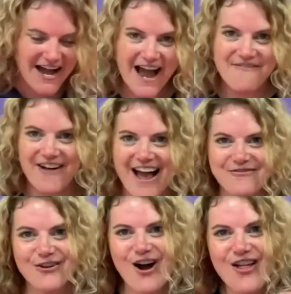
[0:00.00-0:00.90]
a high
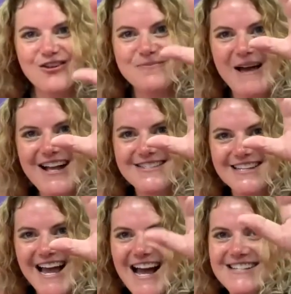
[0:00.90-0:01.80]
five for all those
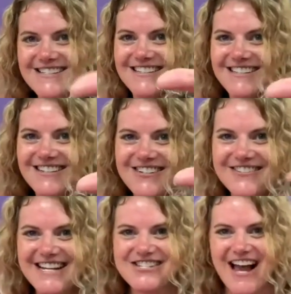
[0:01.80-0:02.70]
balancing acts.
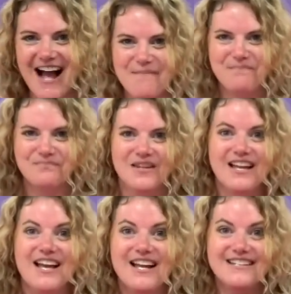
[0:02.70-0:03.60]
Great job.
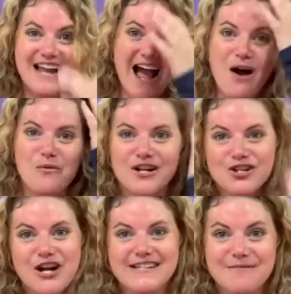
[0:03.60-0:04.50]
Now we're gonna
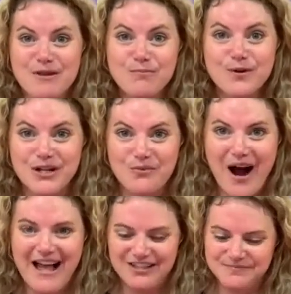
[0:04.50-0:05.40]
try something pretty
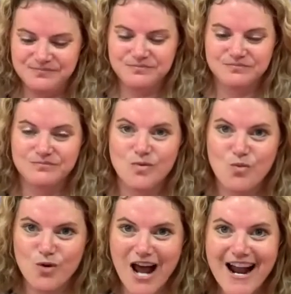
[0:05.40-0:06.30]
wild.
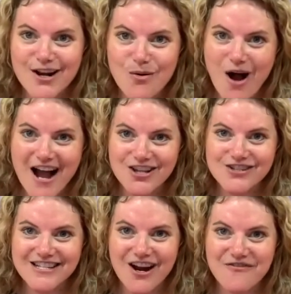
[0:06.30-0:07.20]
We're not gonna walk
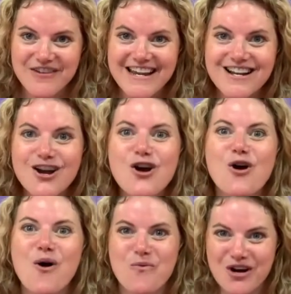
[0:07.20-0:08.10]
using our feet,
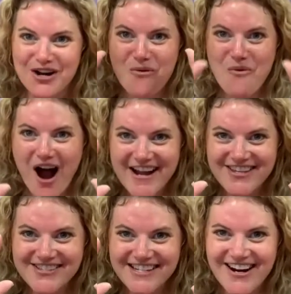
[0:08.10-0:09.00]
we're gonna walk
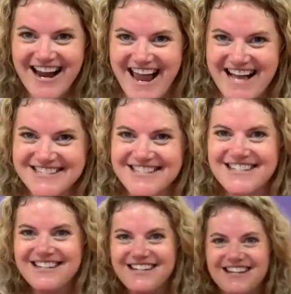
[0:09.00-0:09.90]
using our hands.
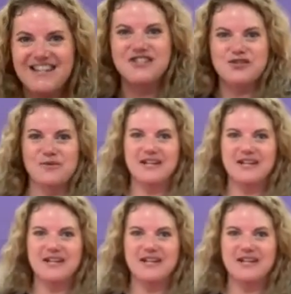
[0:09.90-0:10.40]
So